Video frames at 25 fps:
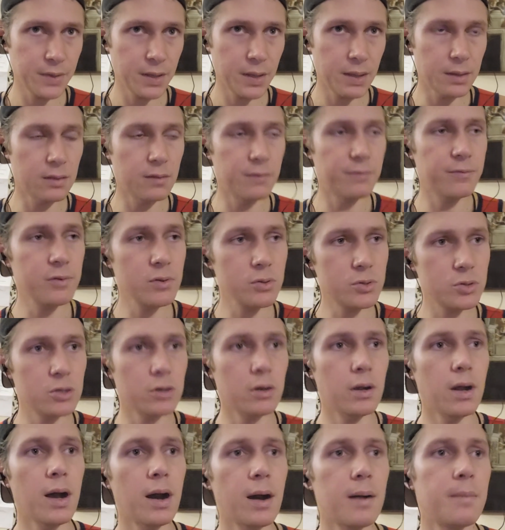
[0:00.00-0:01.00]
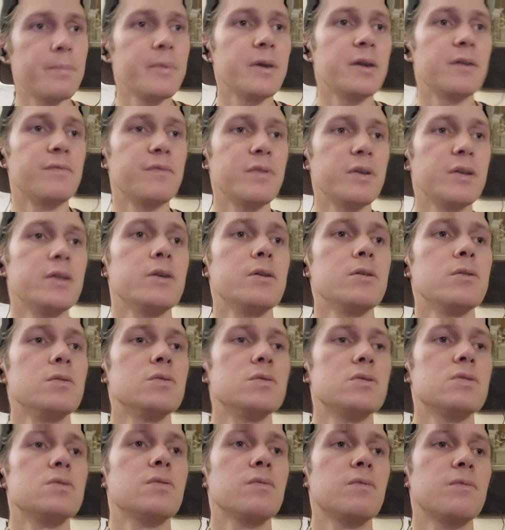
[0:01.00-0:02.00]
In the future, I'll make
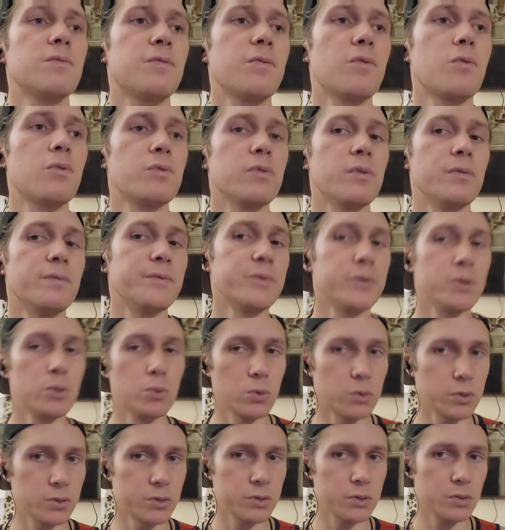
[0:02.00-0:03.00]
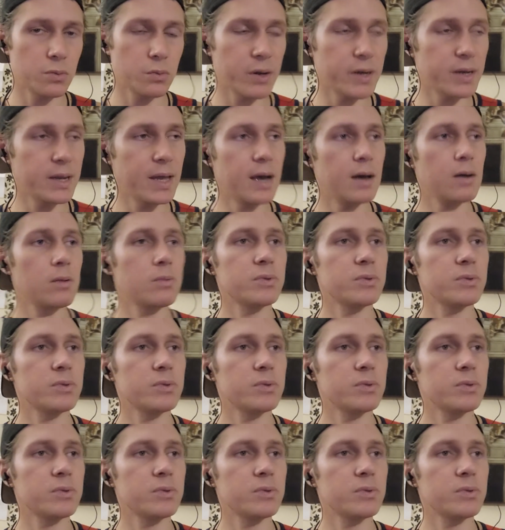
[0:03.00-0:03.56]
videos for the viewers. Right now,